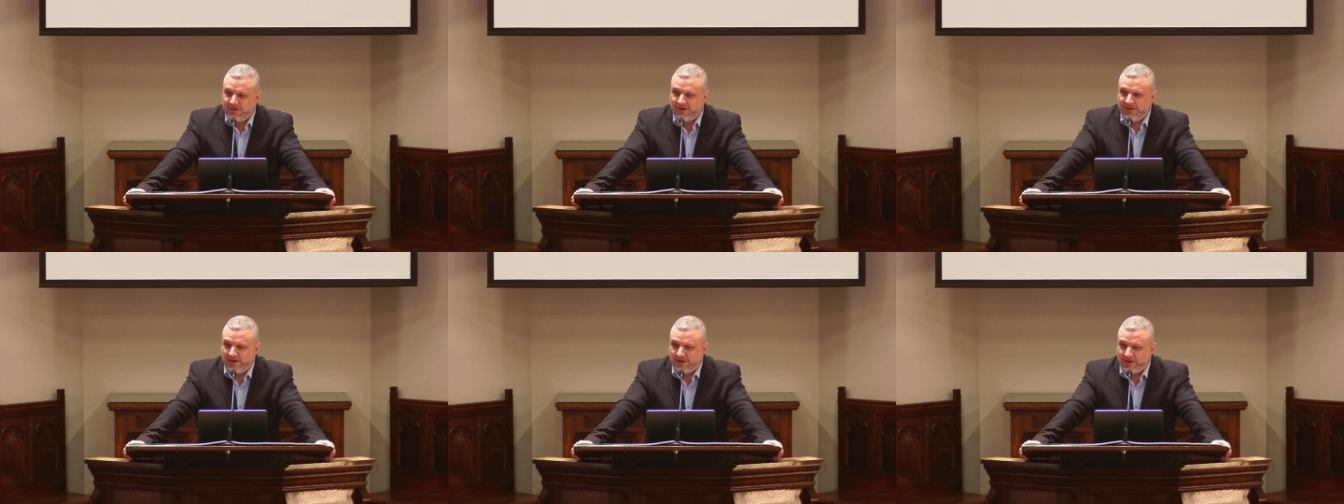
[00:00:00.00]

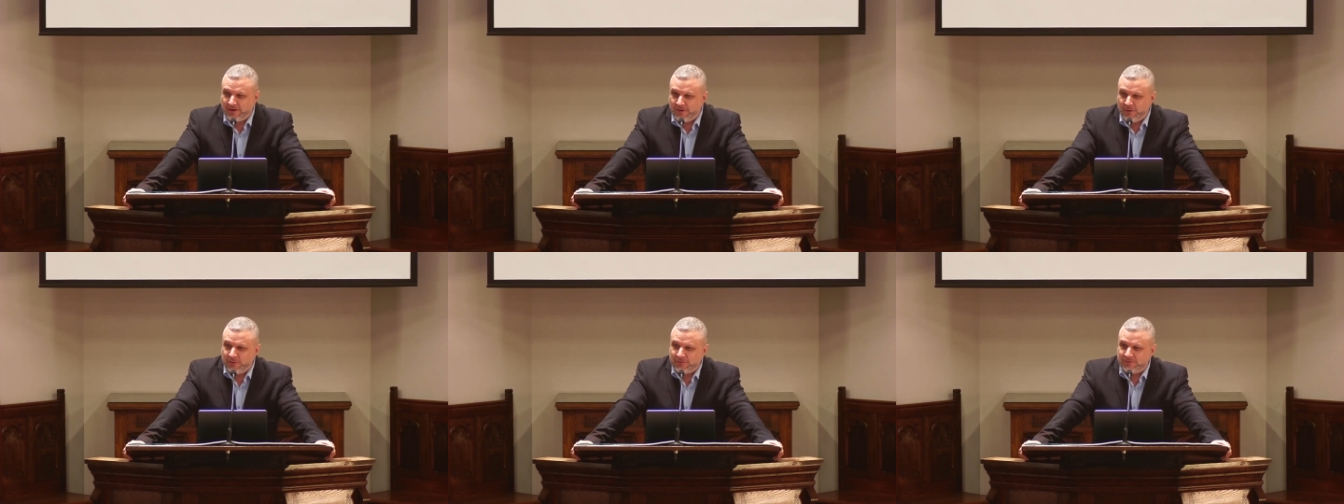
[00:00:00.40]
and our
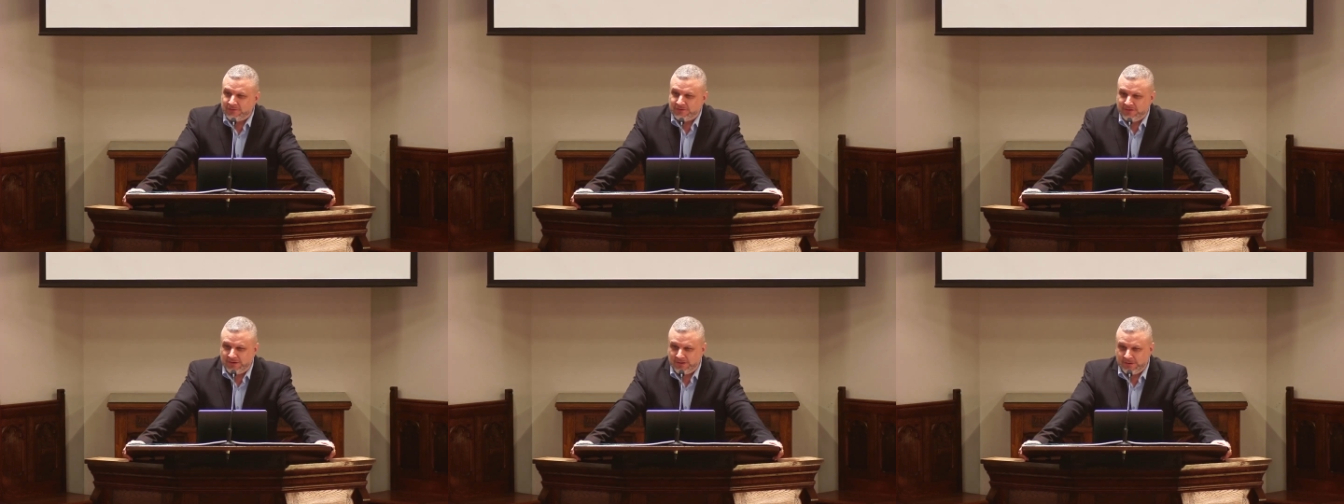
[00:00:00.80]
own
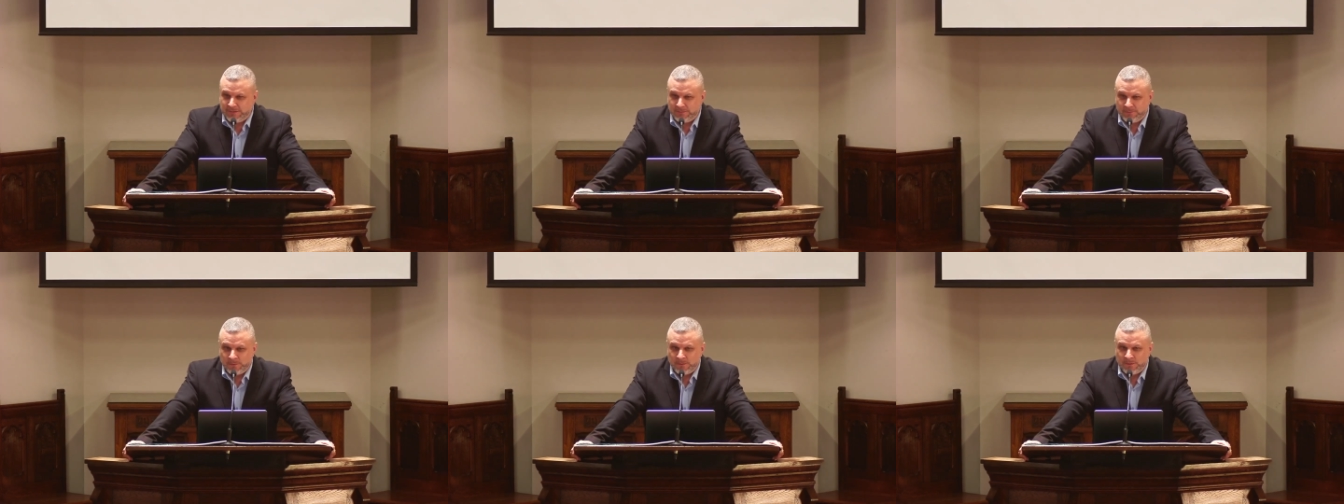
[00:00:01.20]
sin.
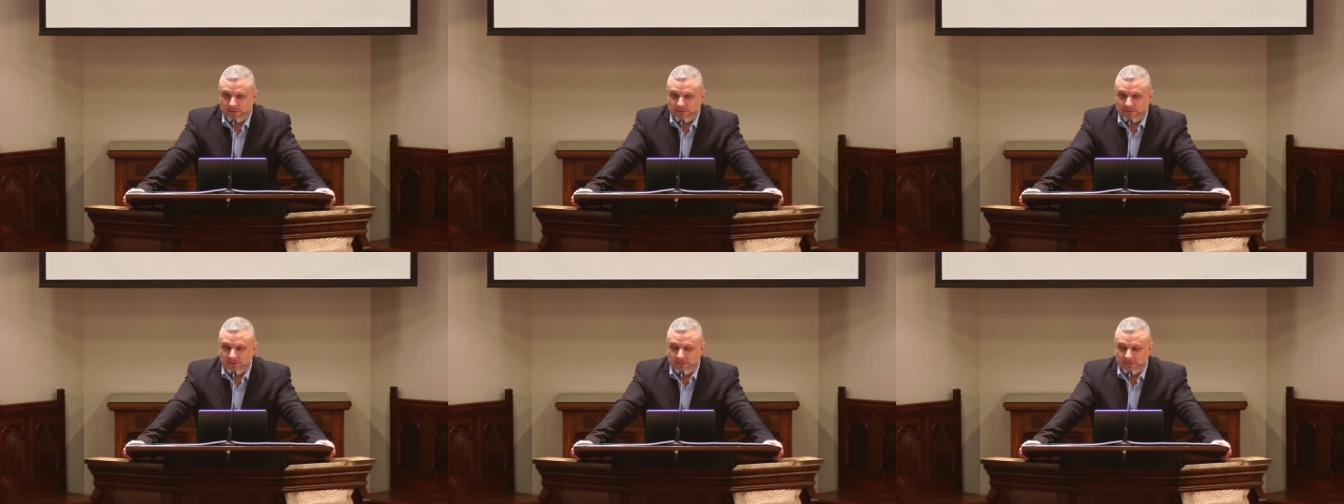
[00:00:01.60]

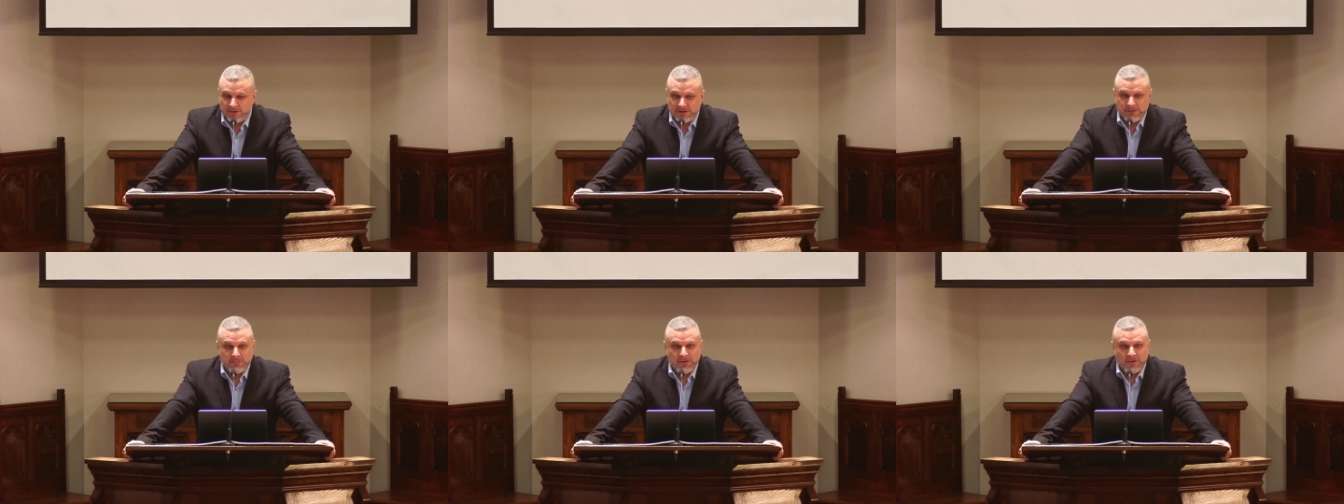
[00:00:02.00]
We
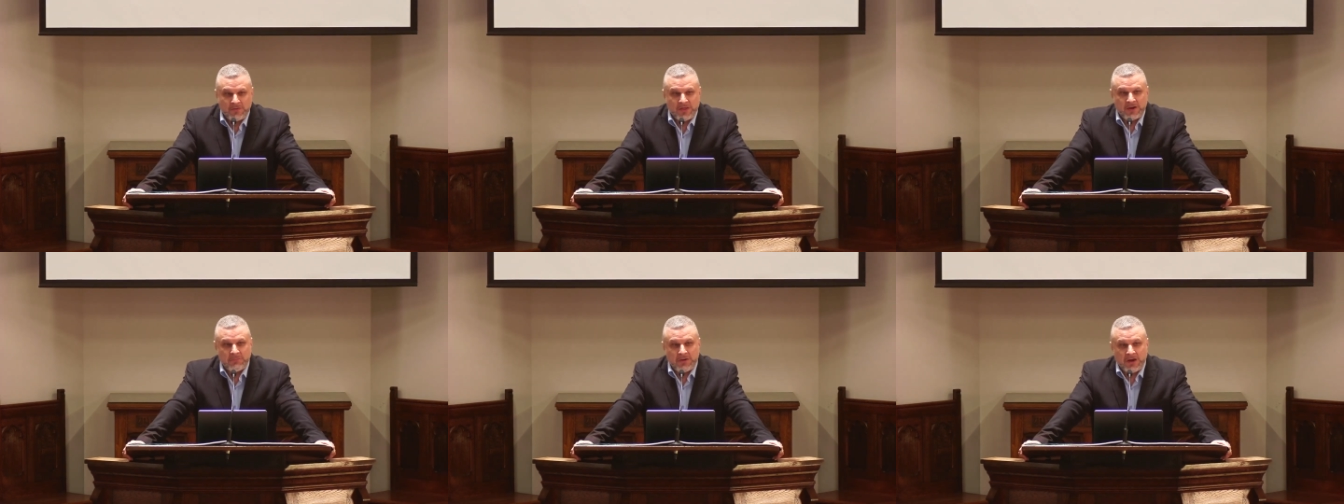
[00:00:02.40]
need to bear
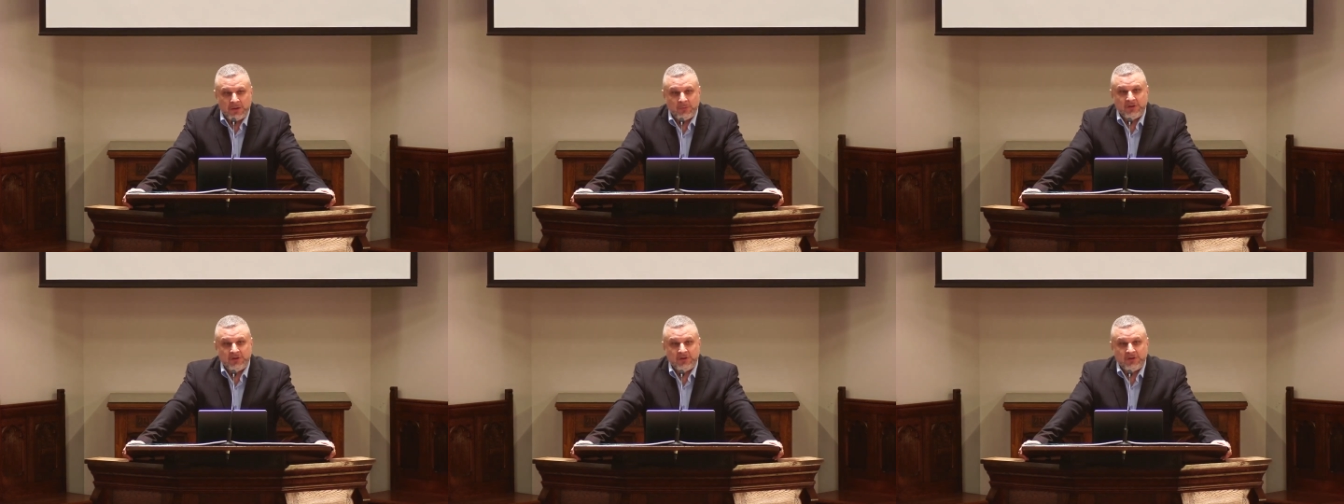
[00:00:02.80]
that in mind.